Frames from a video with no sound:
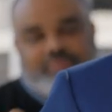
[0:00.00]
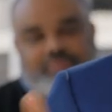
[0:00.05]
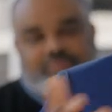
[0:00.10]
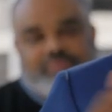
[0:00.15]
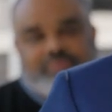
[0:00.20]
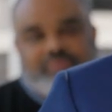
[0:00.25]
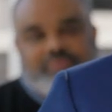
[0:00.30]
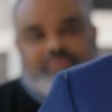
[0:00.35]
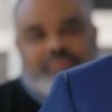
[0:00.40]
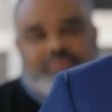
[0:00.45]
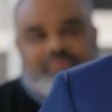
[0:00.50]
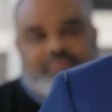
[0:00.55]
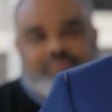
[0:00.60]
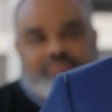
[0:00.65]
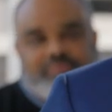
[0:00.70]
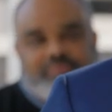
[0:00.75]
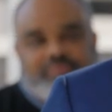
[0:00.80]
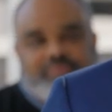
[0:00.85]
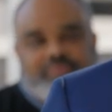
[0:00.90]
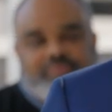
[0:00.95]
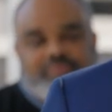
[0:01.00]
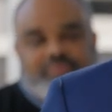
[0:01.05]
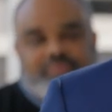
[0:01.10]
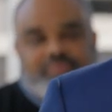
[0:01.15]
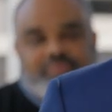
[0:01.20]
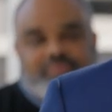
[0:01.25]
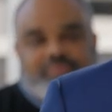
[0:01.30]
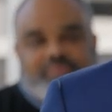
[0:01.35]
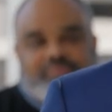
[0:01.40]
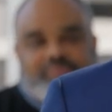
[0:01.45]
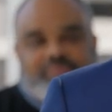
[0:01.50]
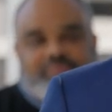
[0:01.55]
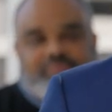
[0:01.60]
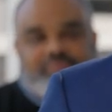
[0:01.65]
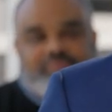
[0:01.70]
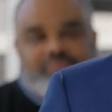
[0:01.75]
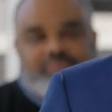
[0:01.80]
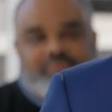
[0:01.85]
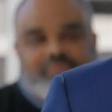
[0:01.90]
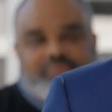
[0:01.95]

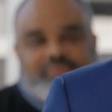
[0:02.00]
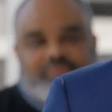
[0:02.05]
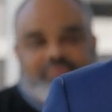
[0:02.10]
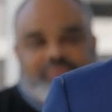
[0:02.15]
No words are spoken by the person on screen.